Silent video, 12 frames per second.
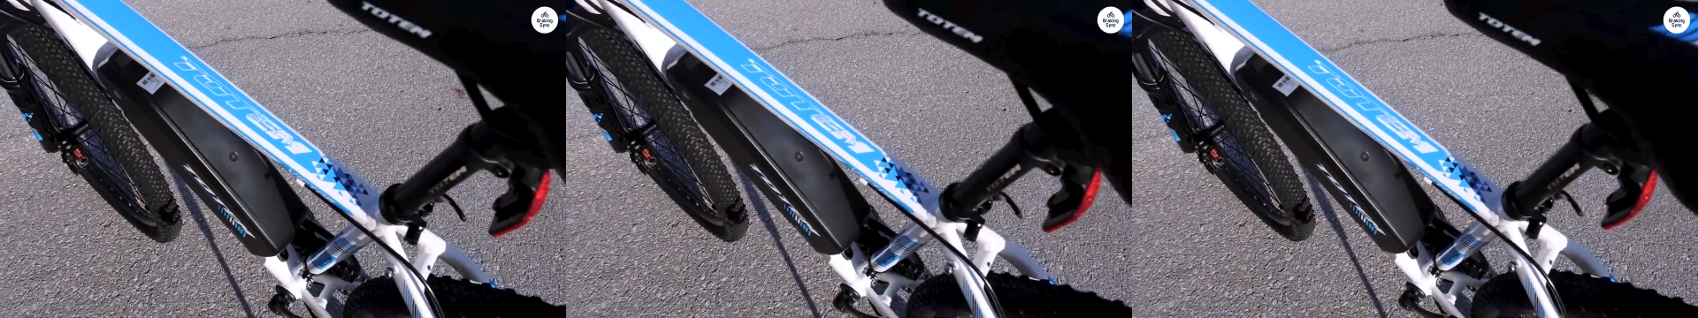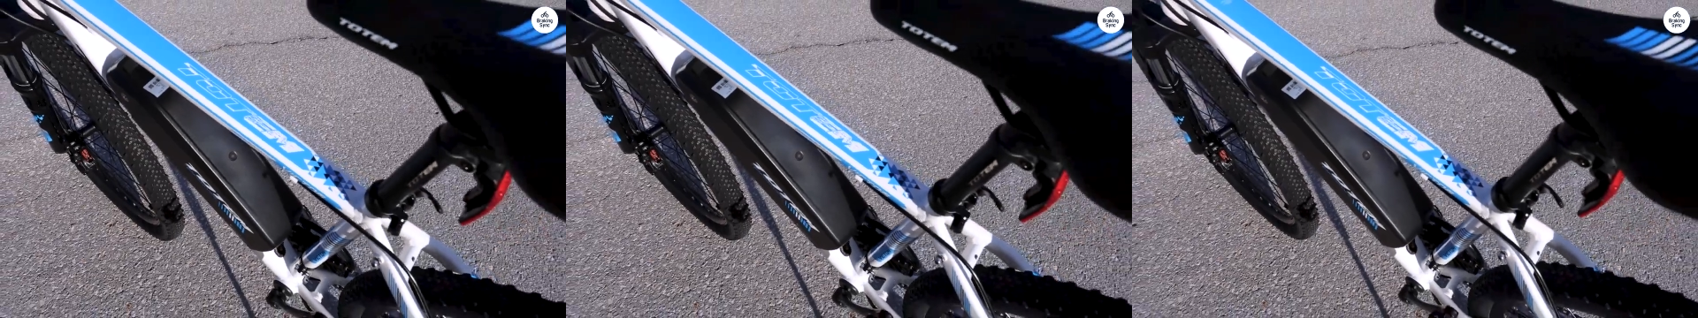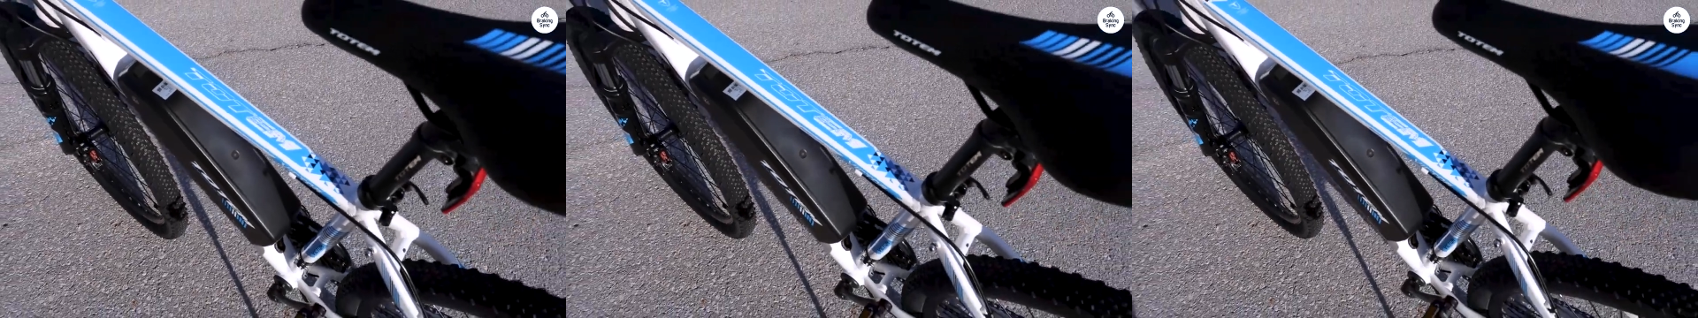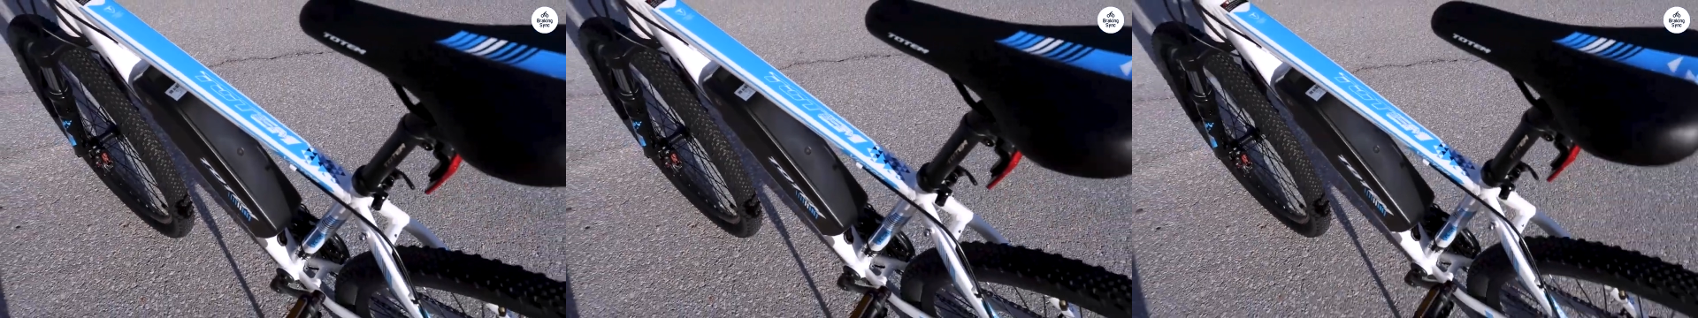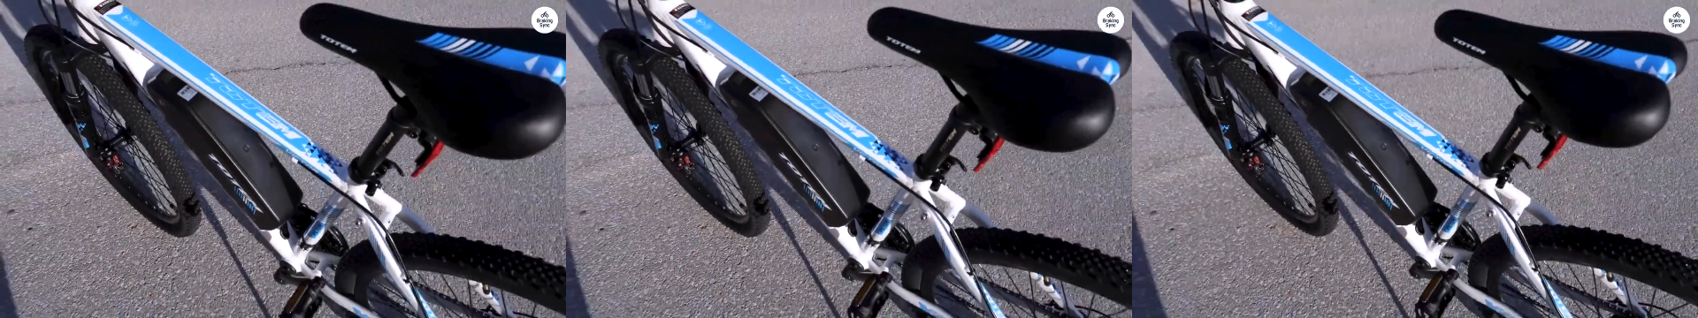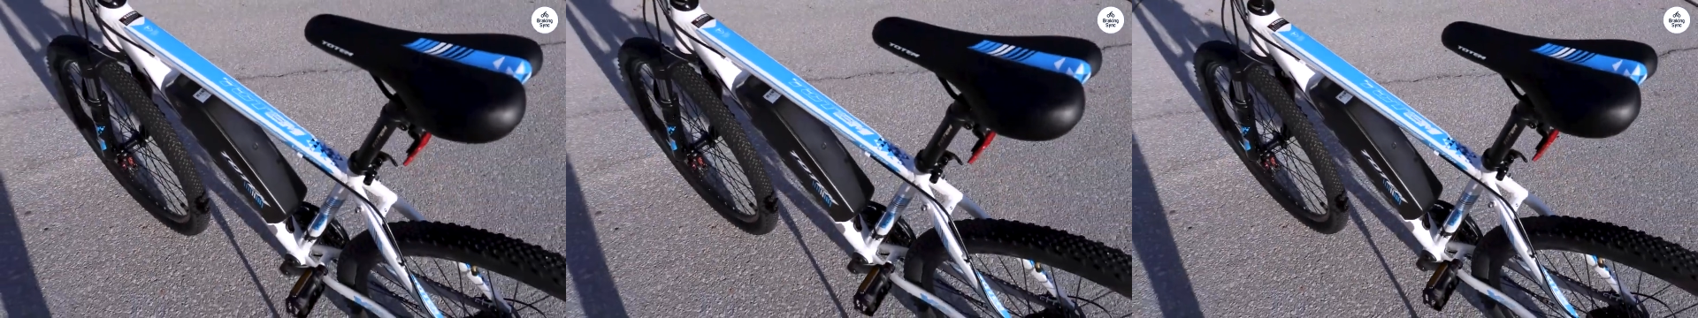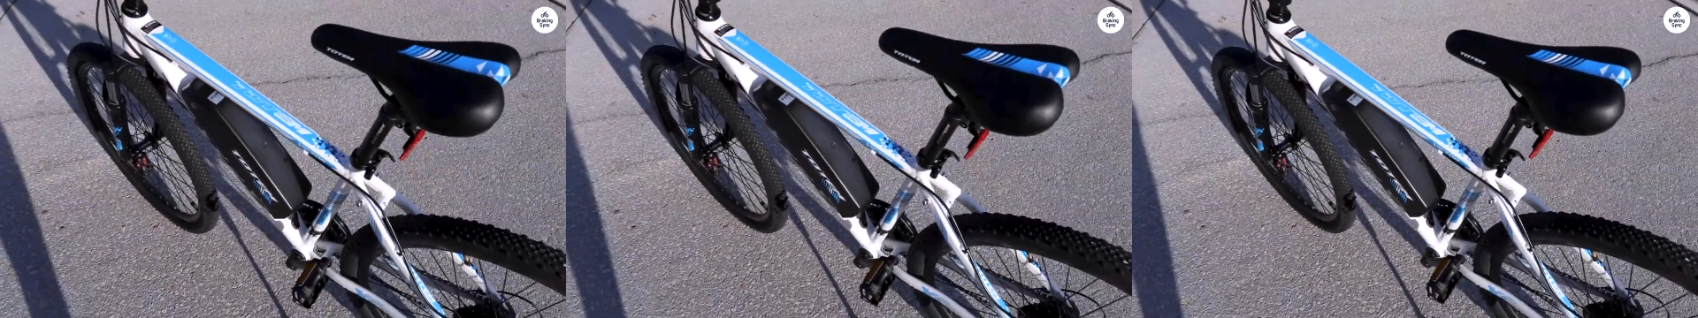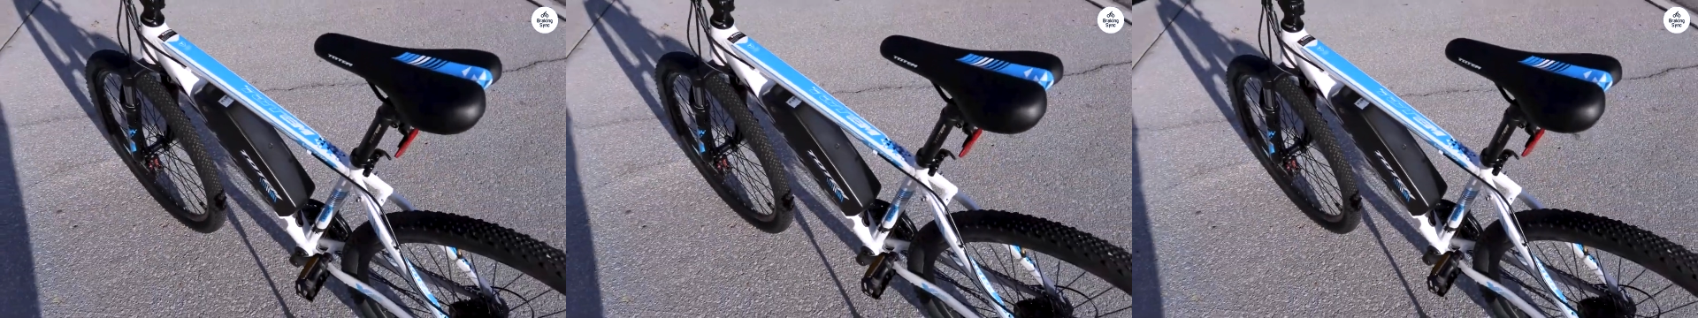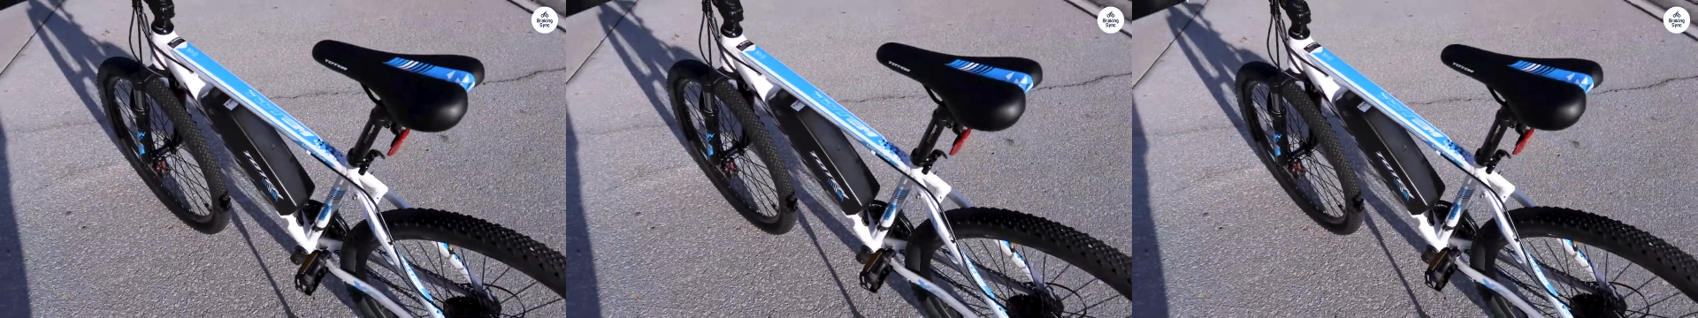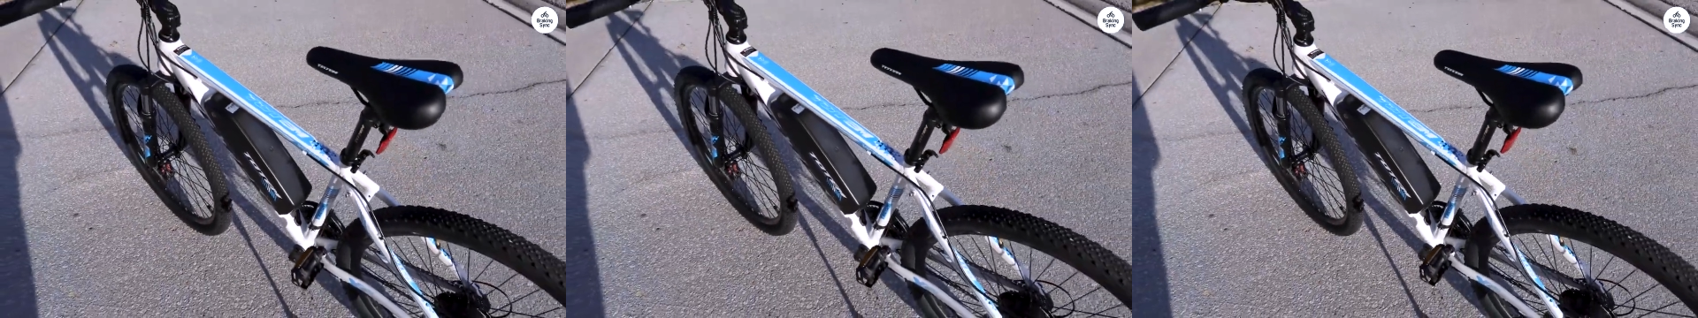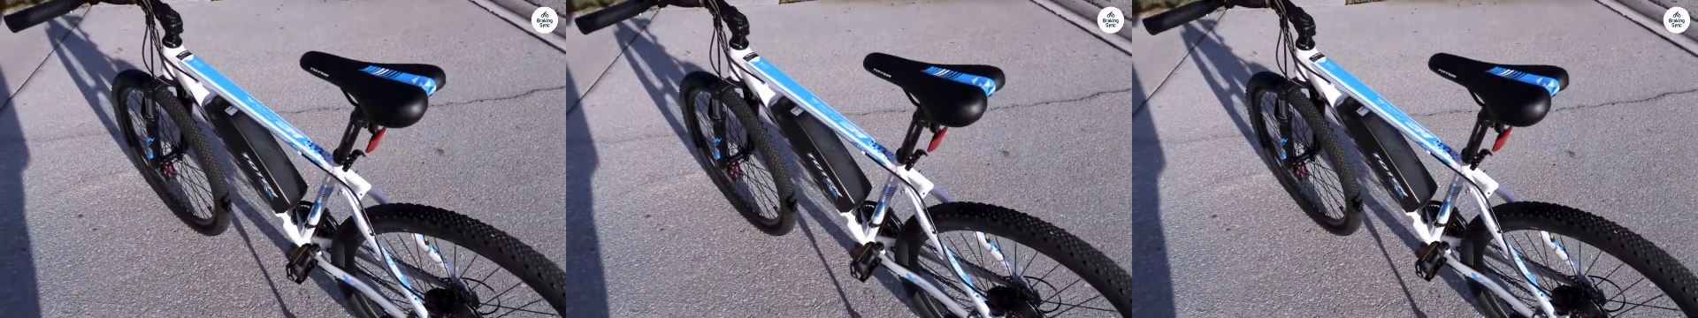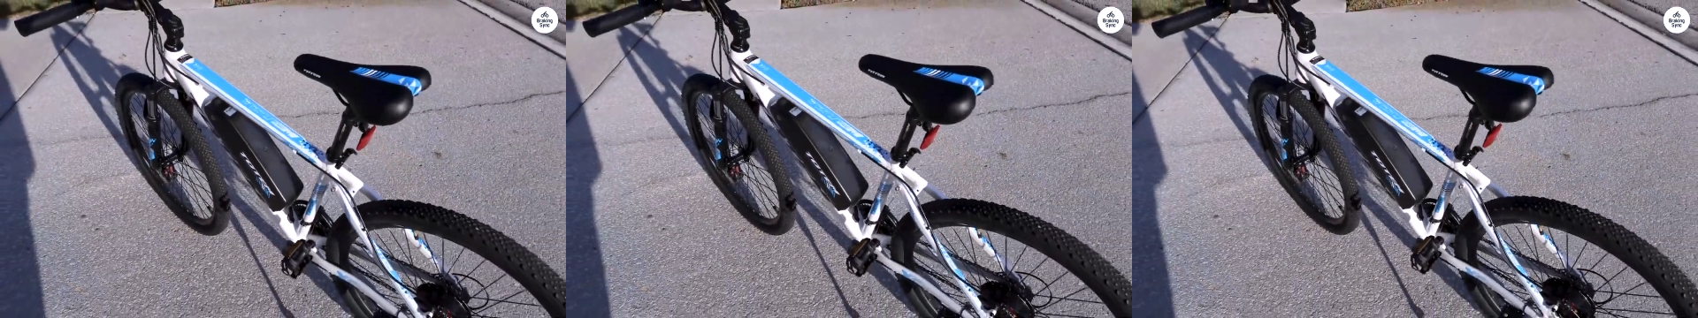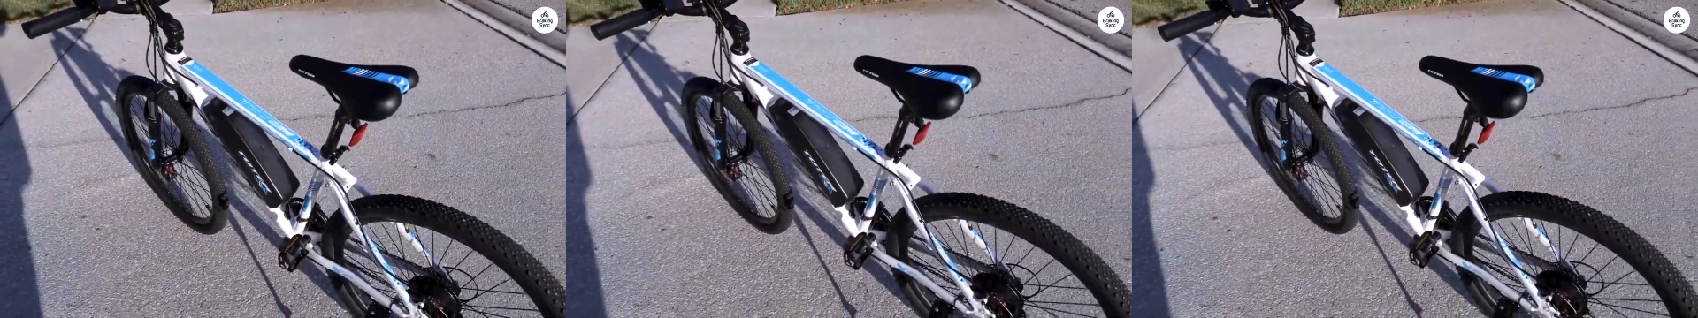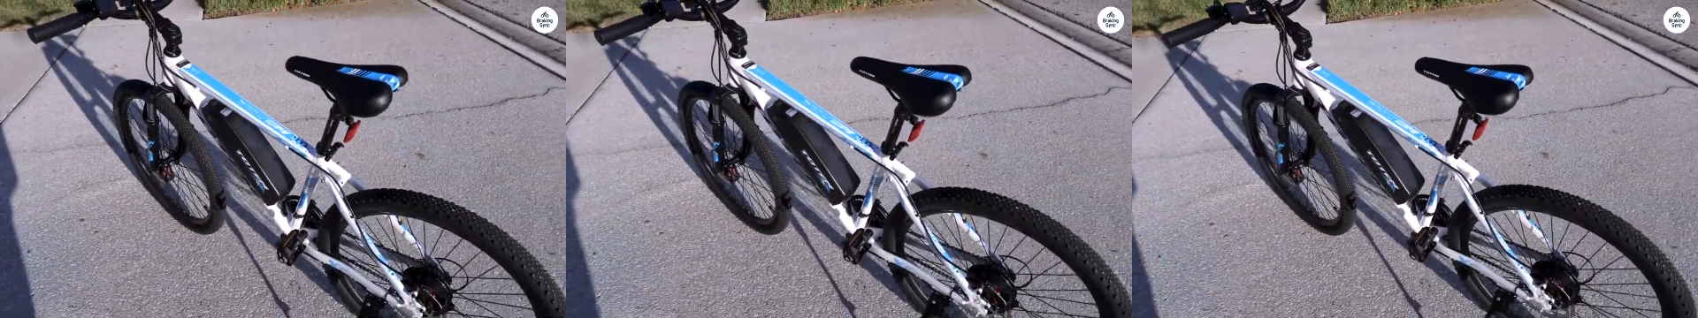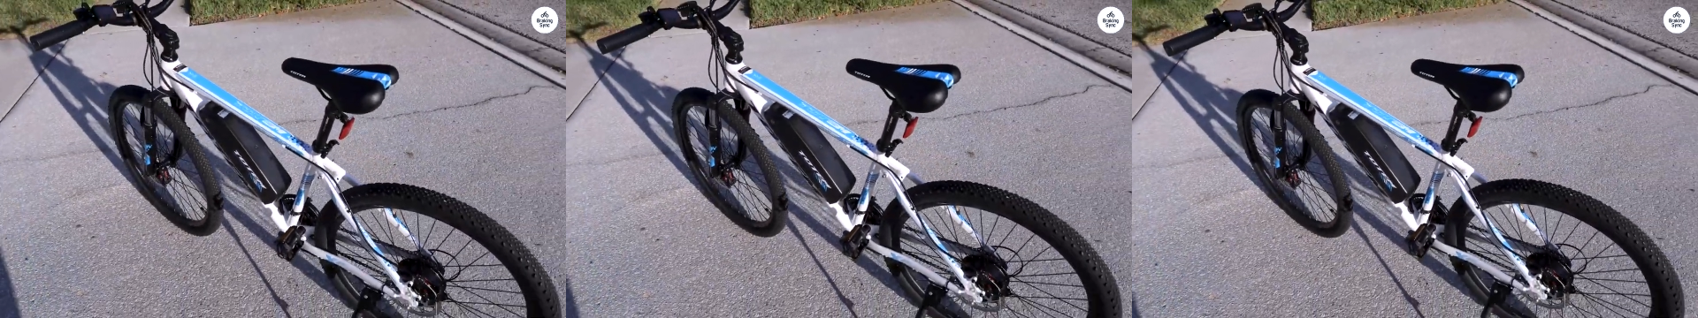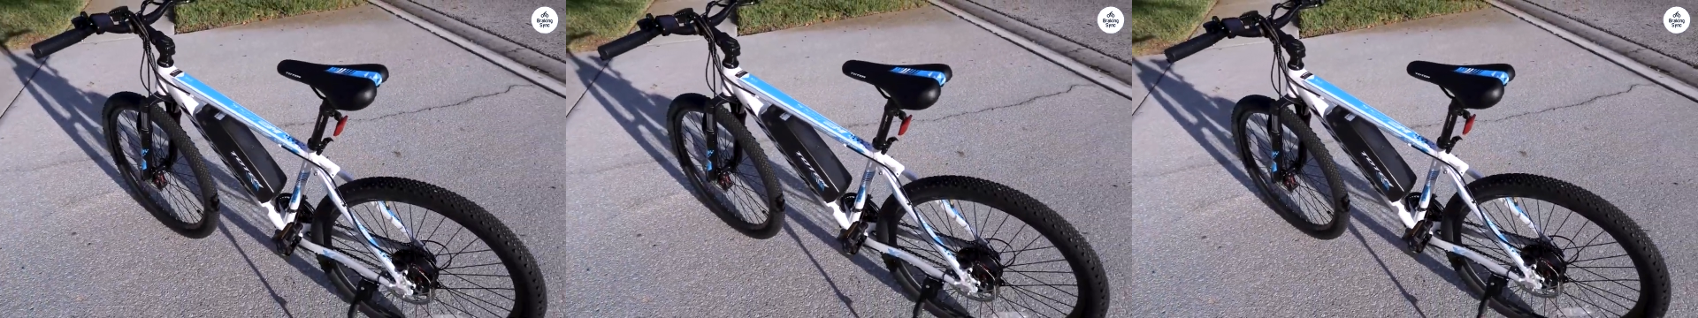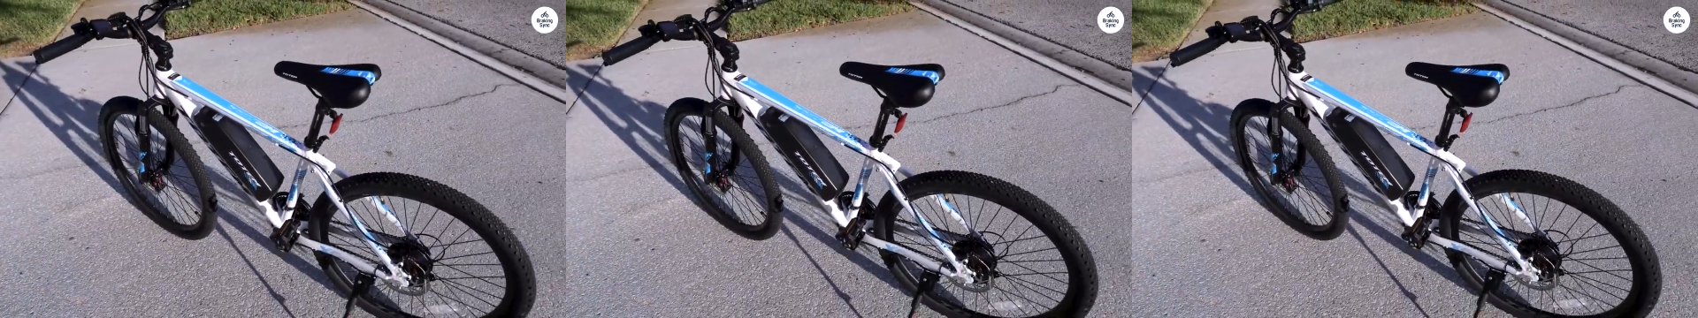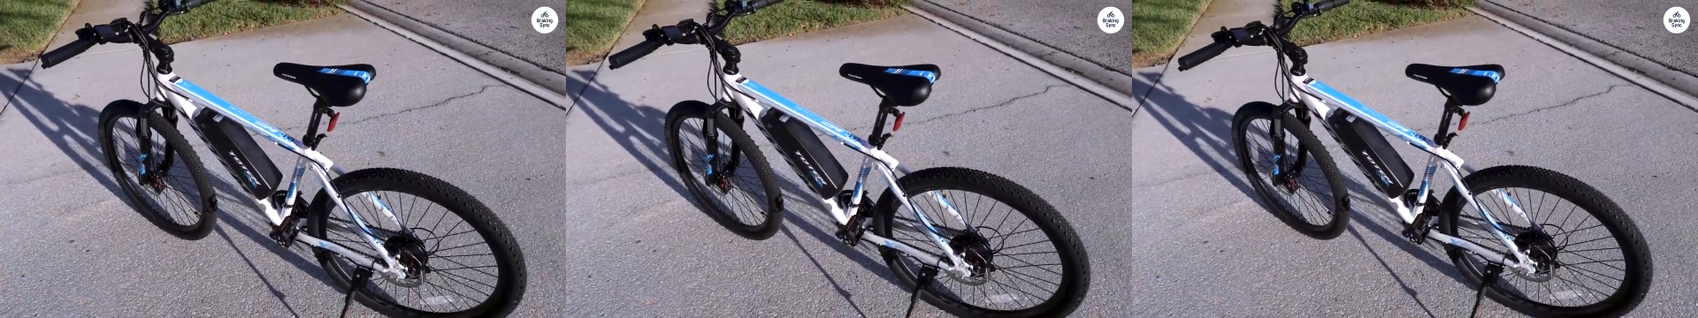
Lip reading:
[unreadable: no face in view]